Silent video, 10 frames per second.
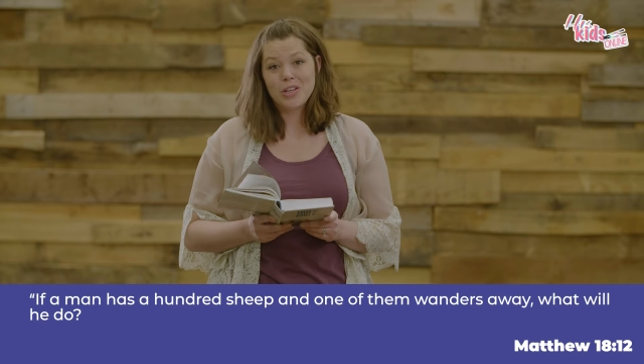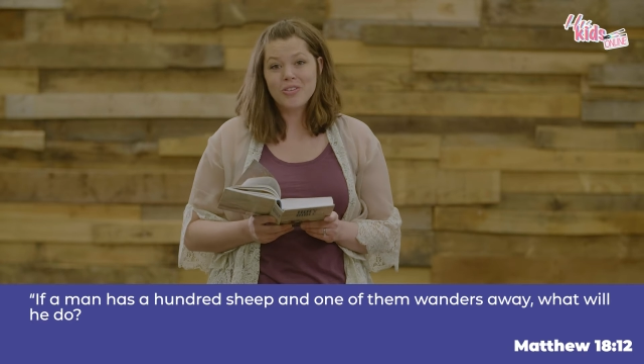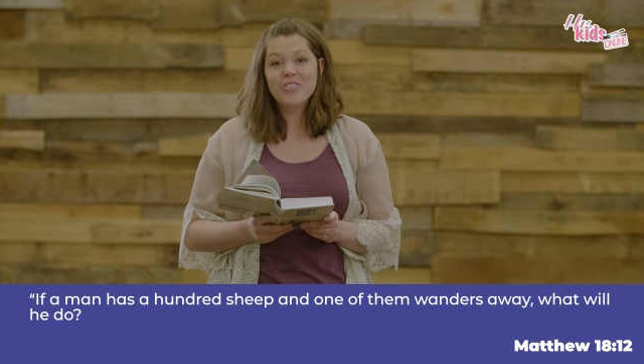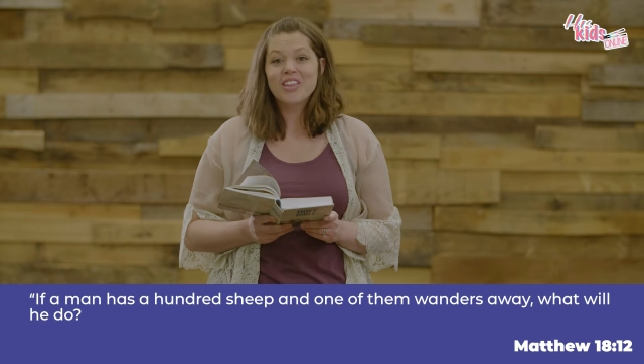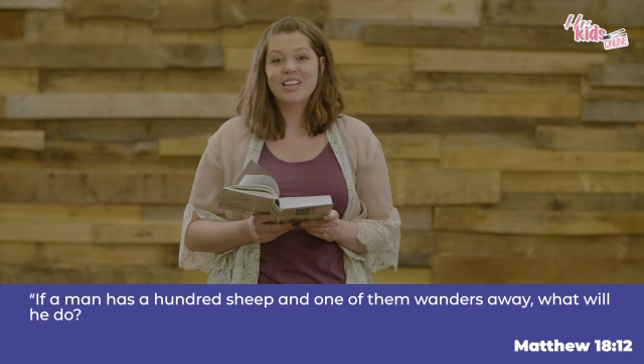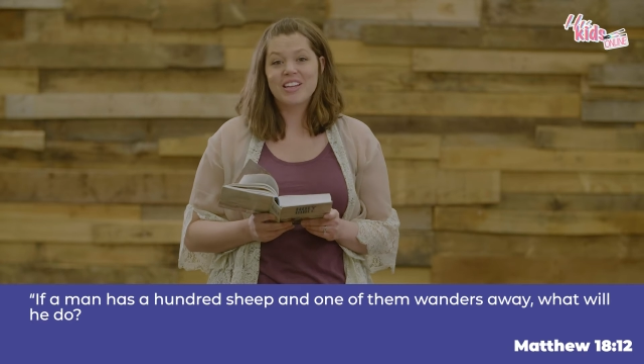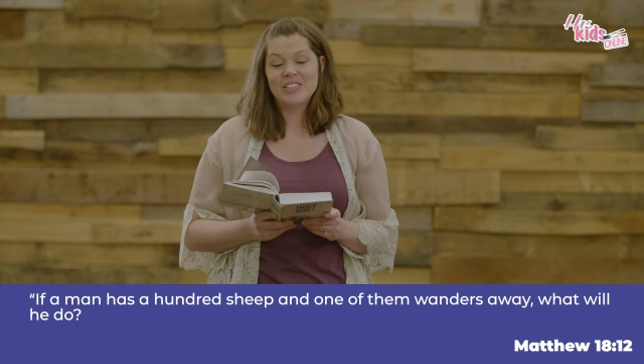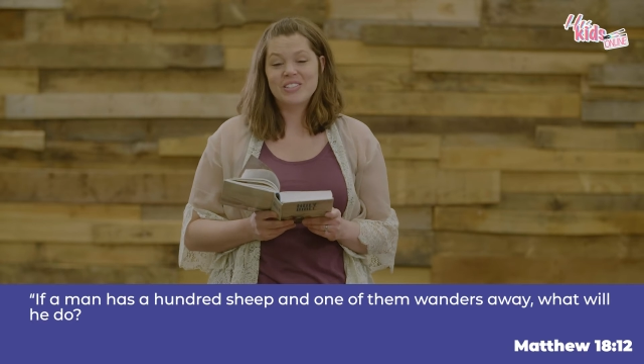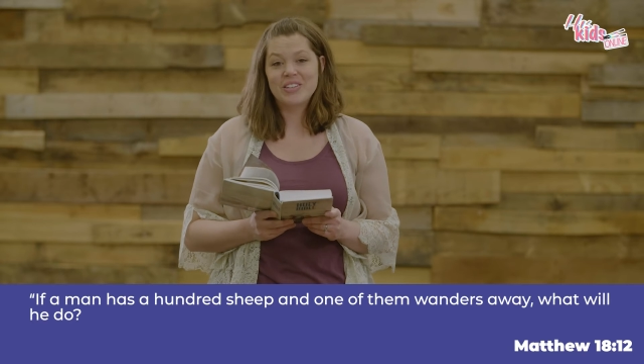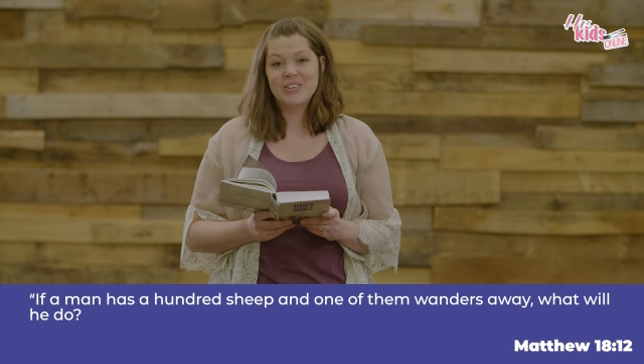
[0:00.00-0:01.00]
do you think he'll
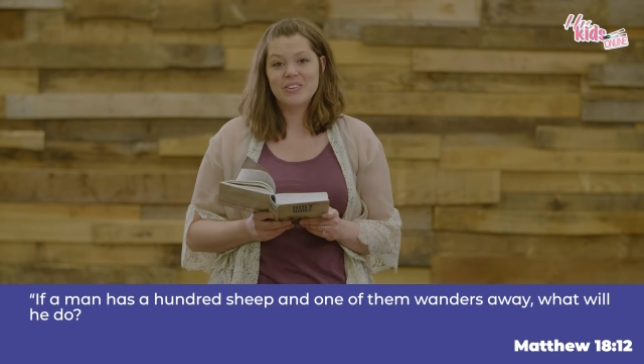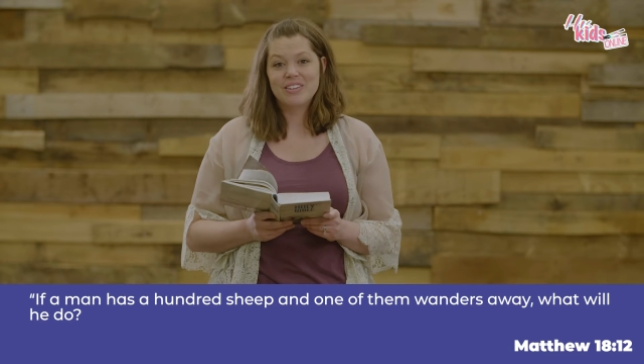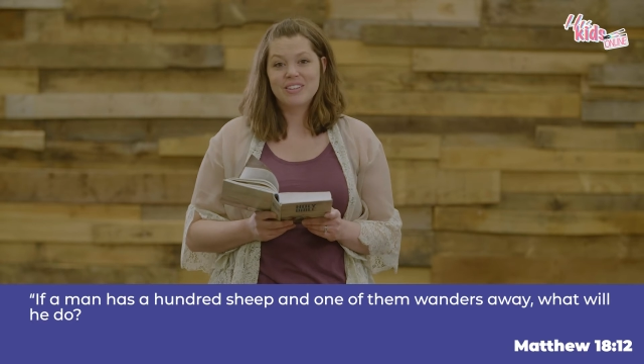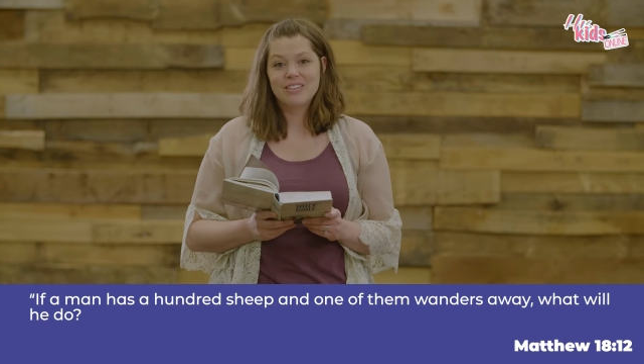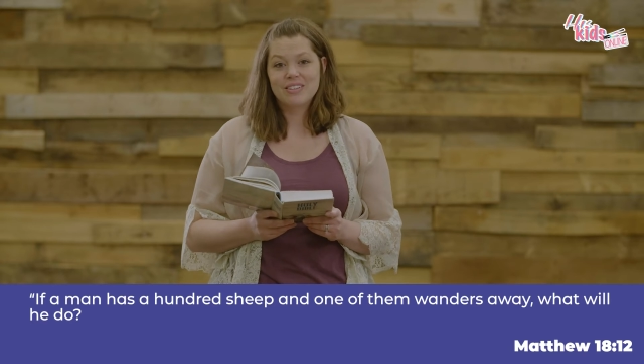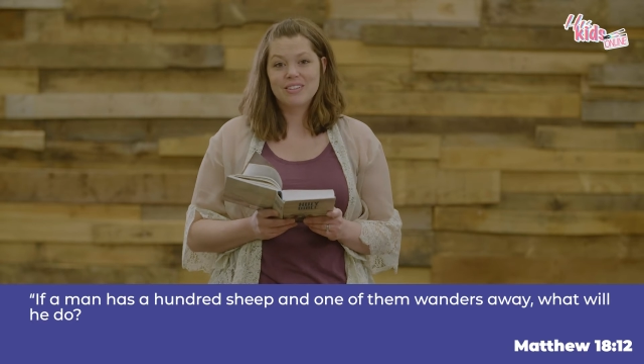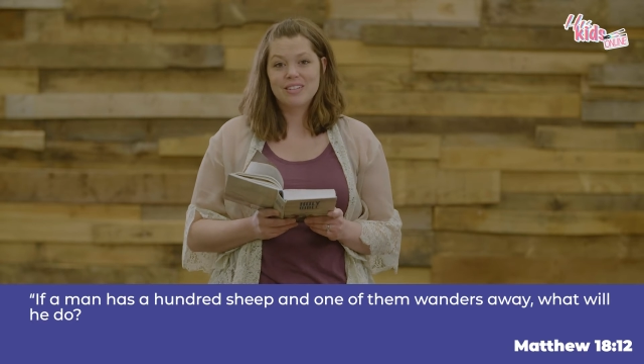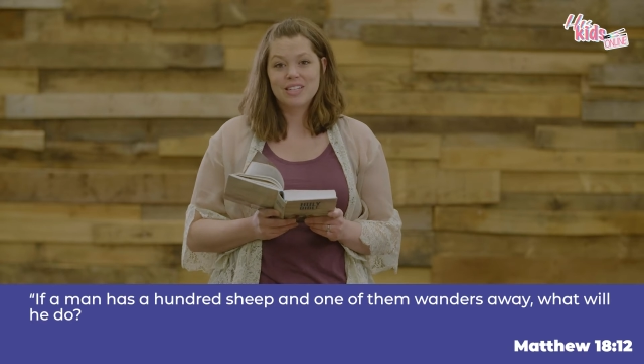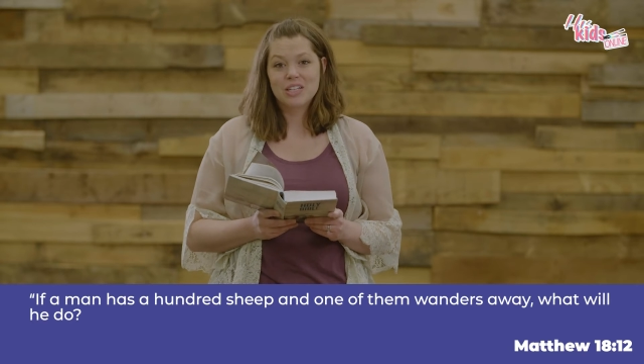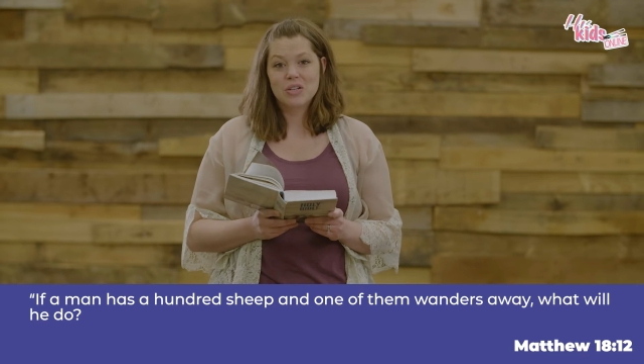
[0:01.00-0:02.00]
do?
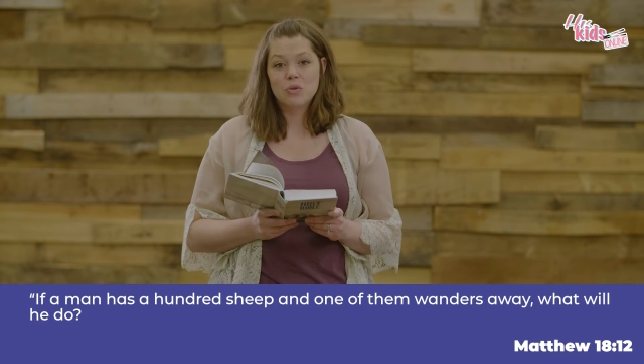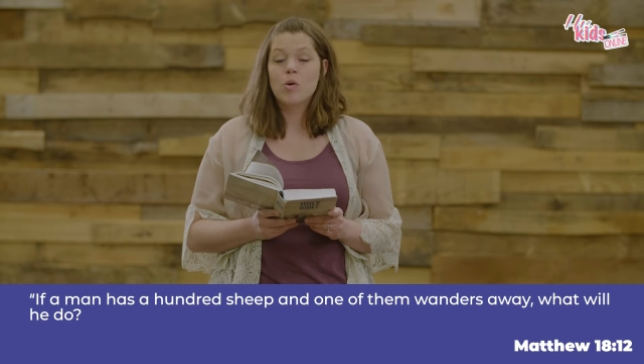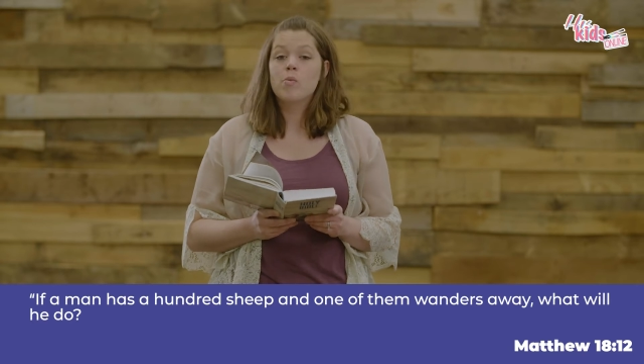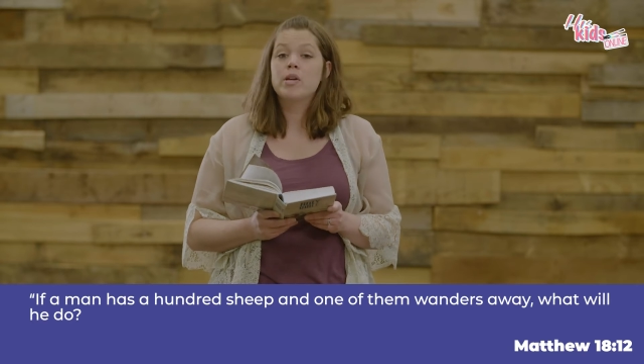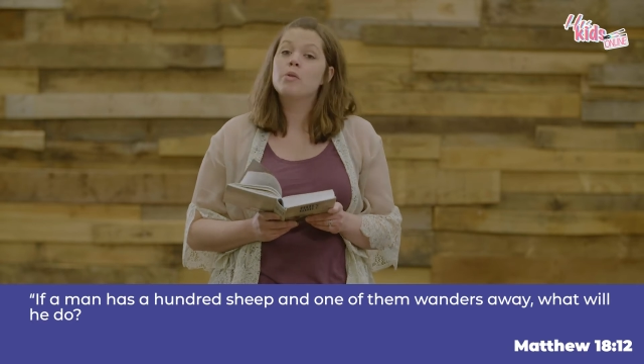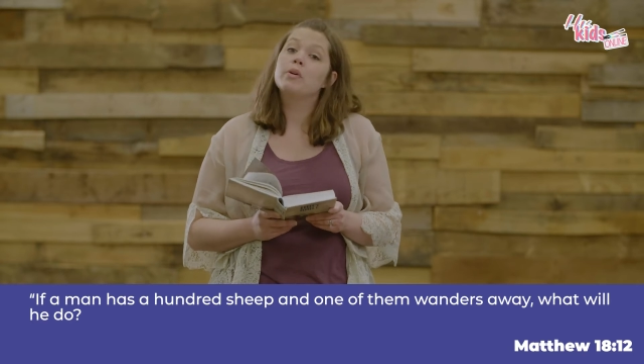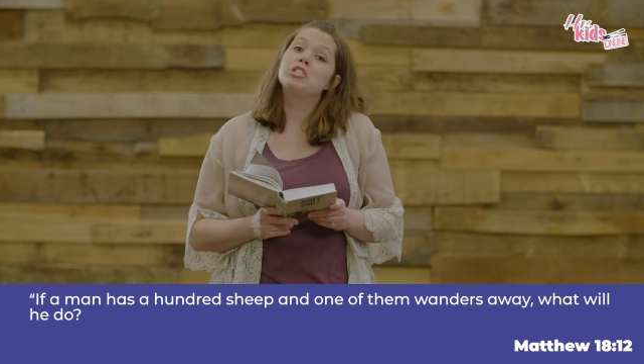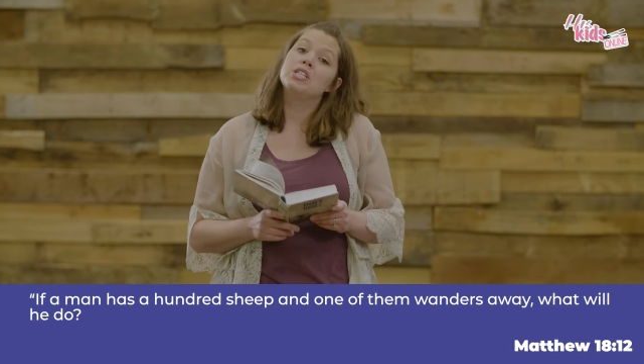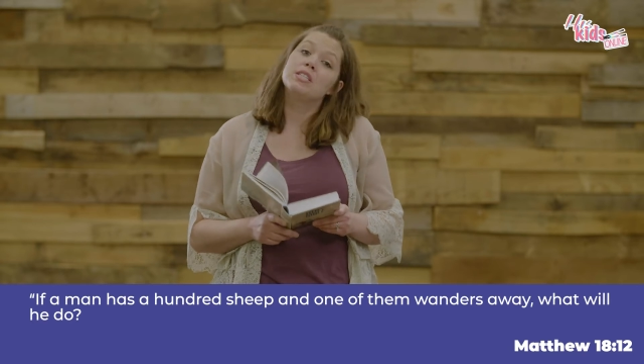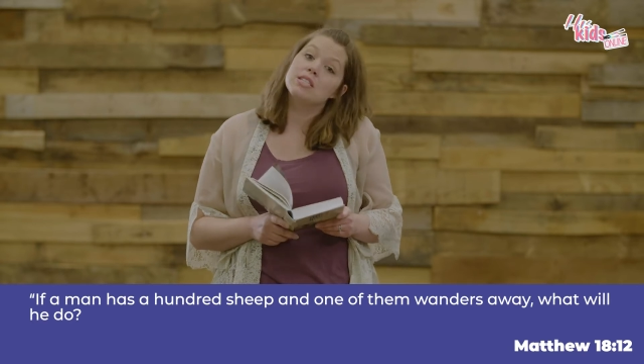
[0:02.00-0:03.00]
Well, we know what
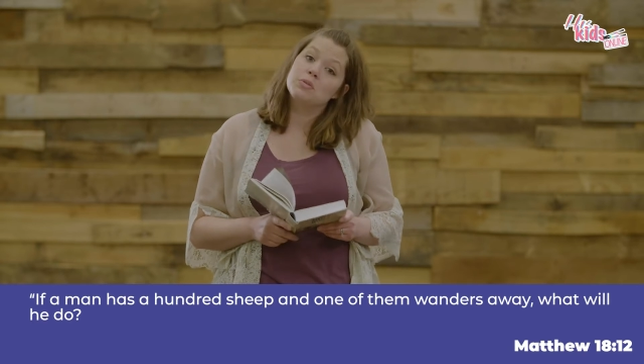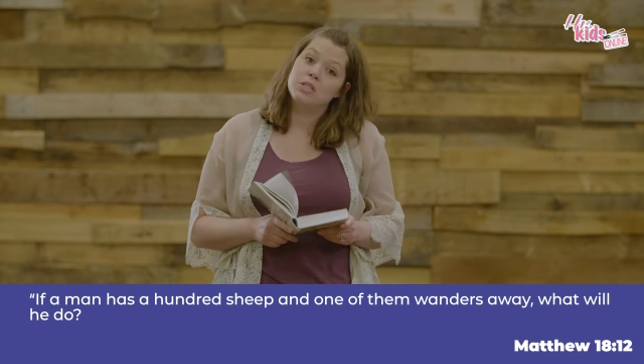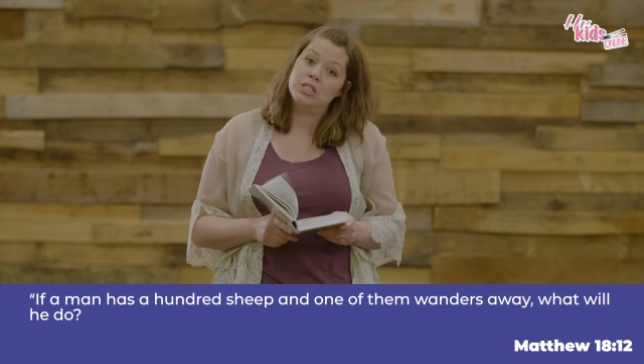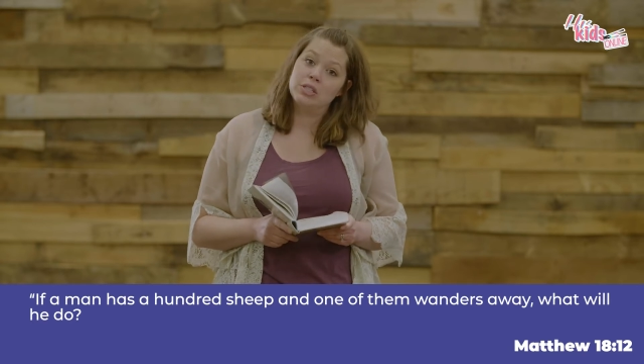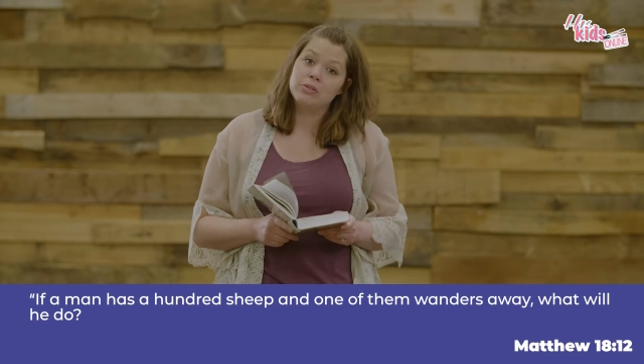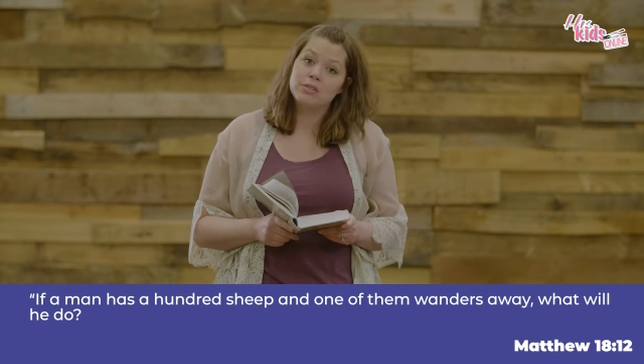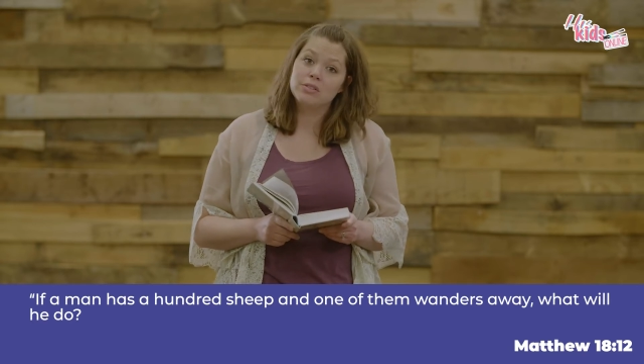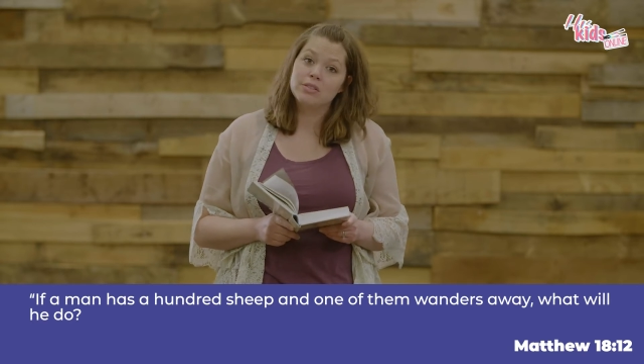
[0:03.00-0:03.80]
Jesus would do.